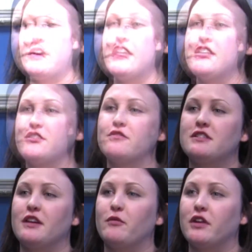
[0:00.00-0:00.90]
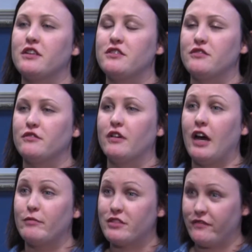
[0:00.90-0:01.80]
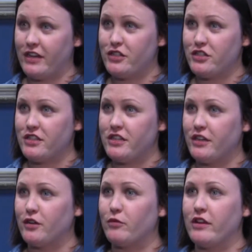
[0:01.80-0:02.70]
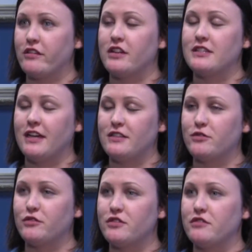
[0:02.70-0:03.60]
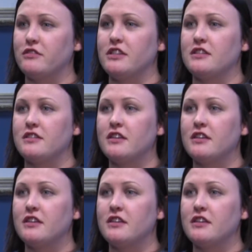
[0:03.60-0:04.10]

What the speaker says: Any students that want to do observation here, whether it's high school students,